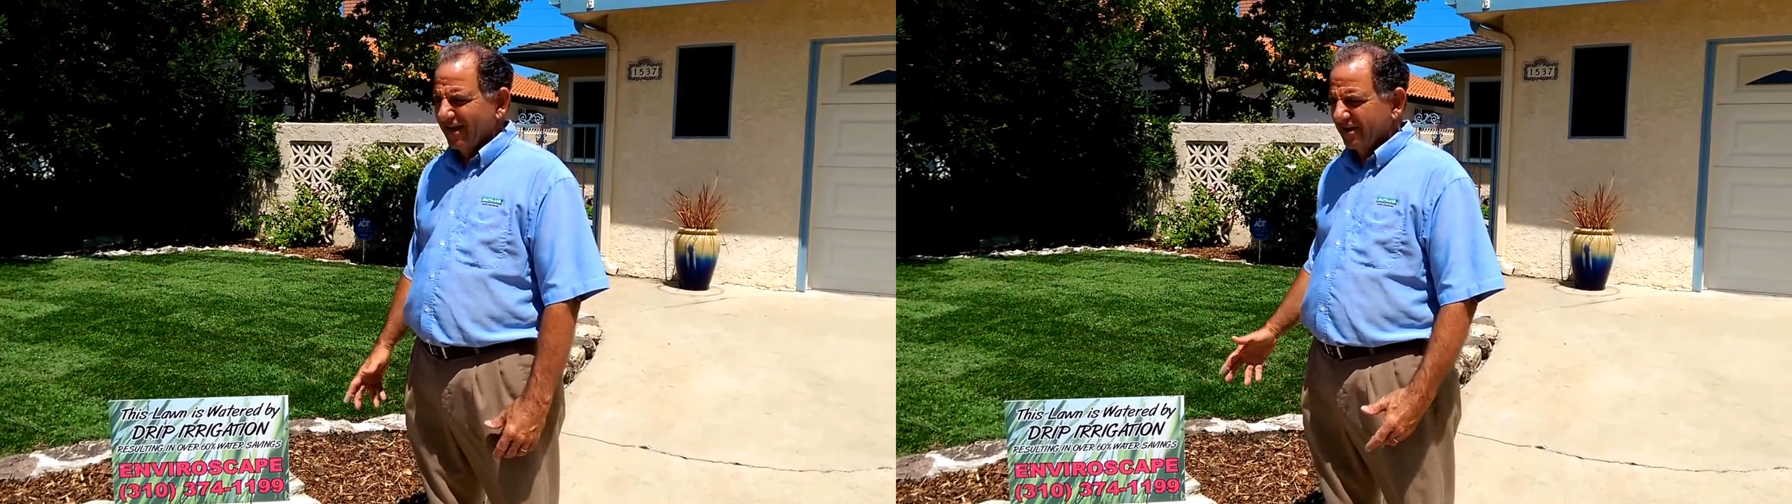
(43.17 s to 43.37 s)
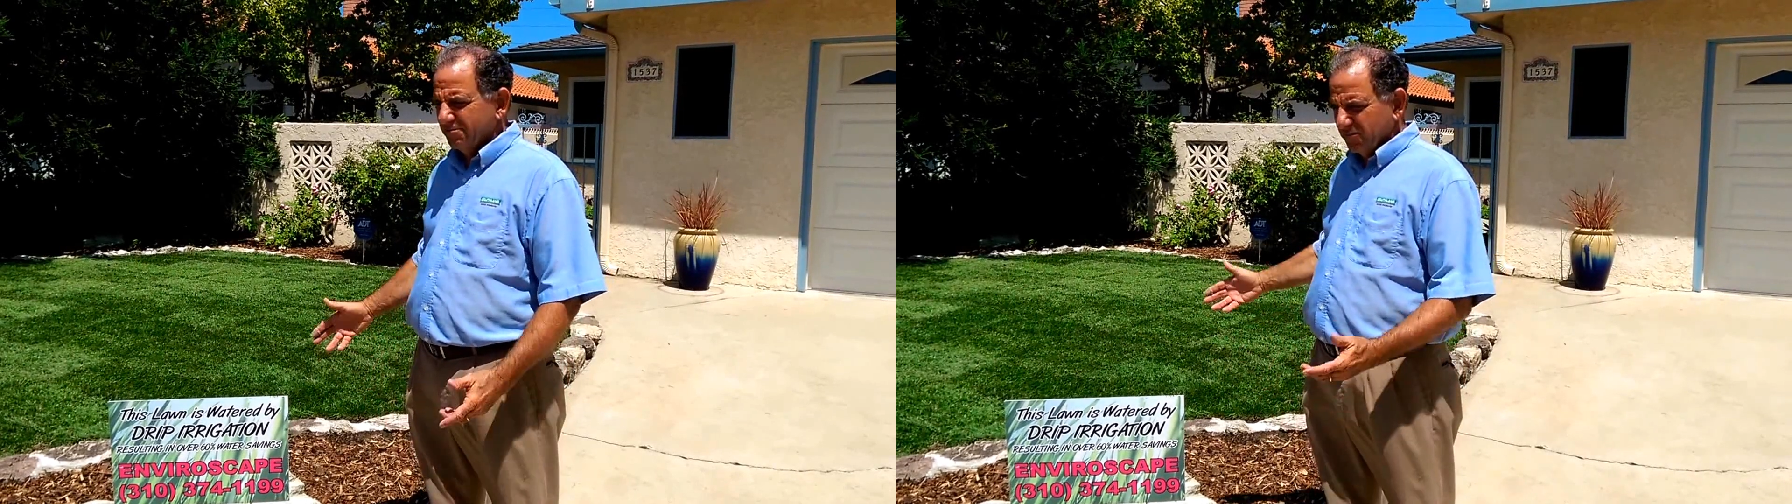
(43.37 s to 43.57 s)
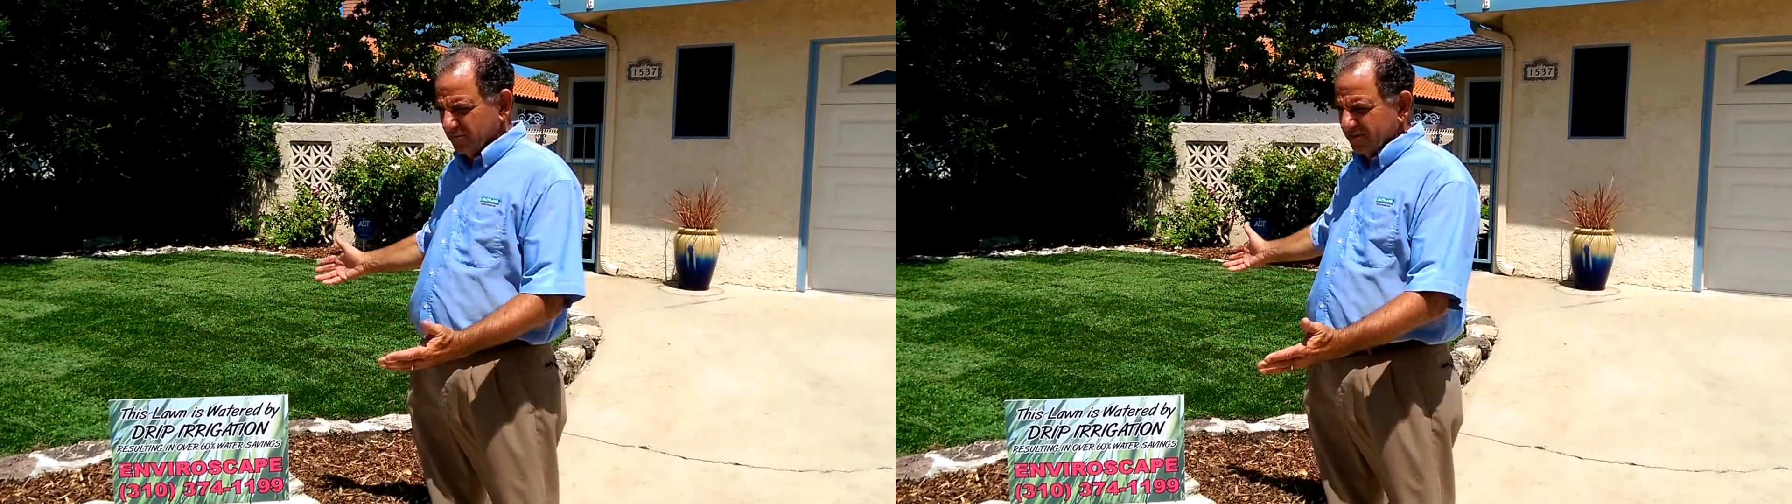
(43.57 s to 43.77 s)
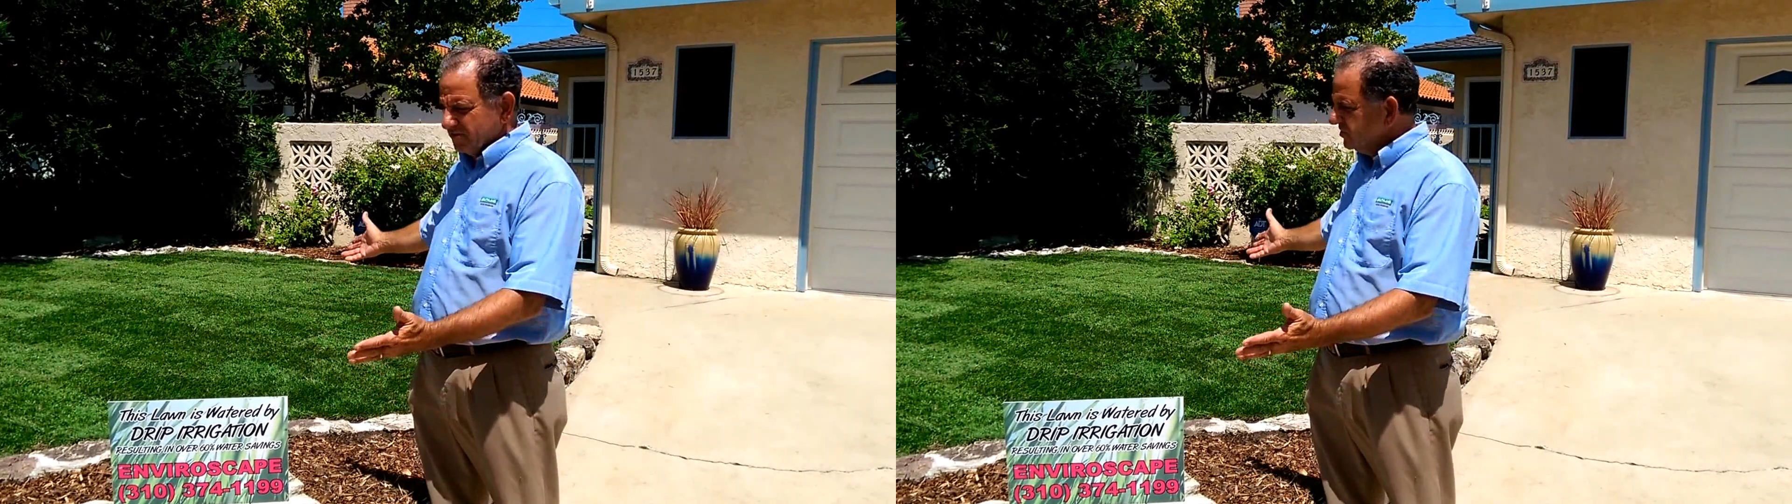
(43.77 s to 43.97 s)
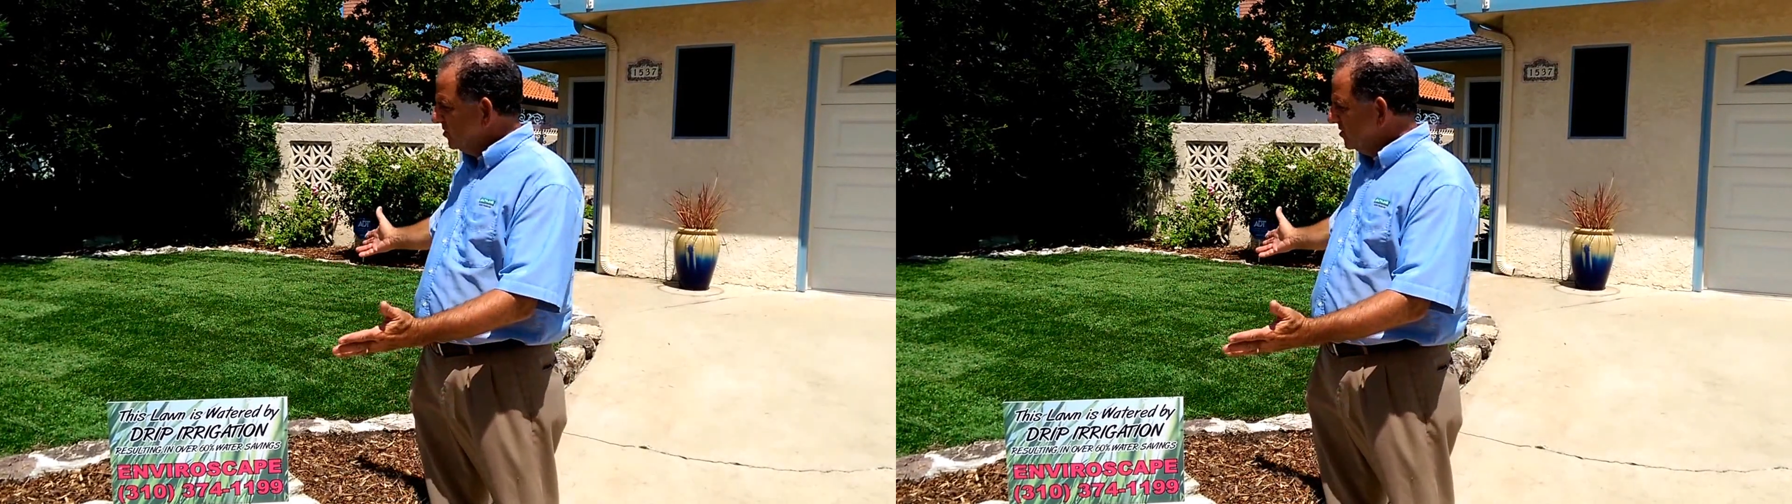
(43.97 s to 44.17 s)
And with
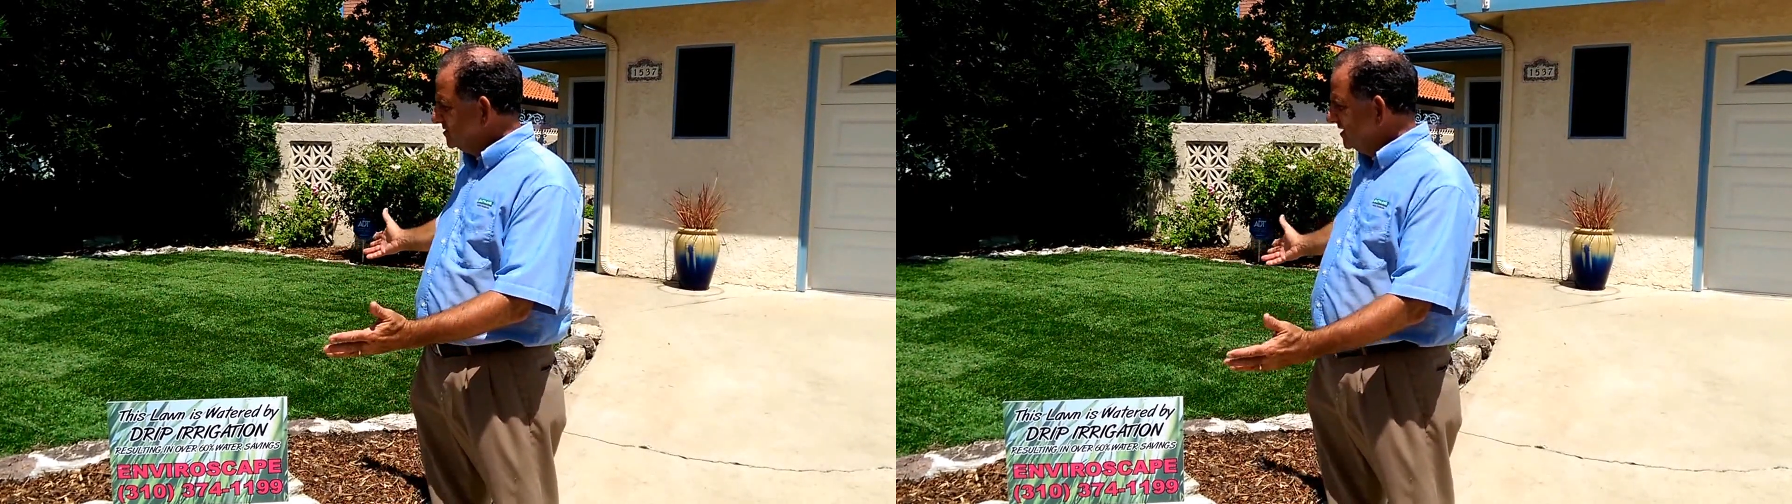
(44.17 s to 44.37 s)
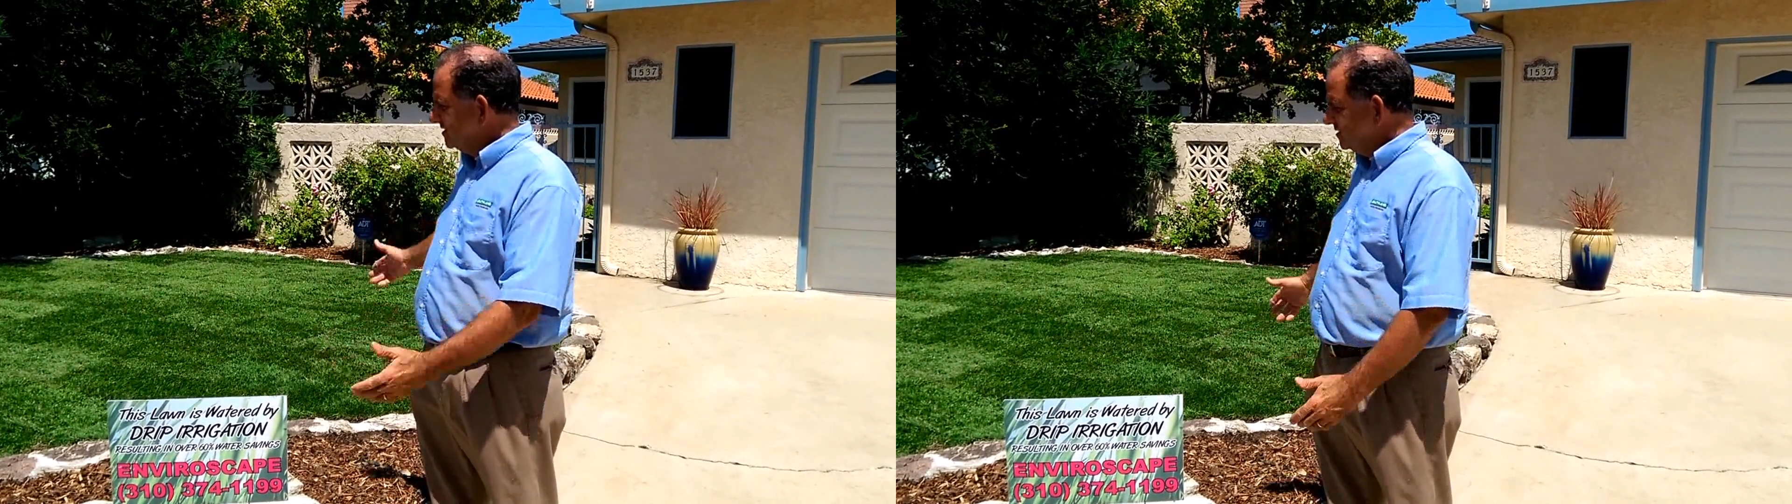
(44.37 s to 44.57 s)
installs like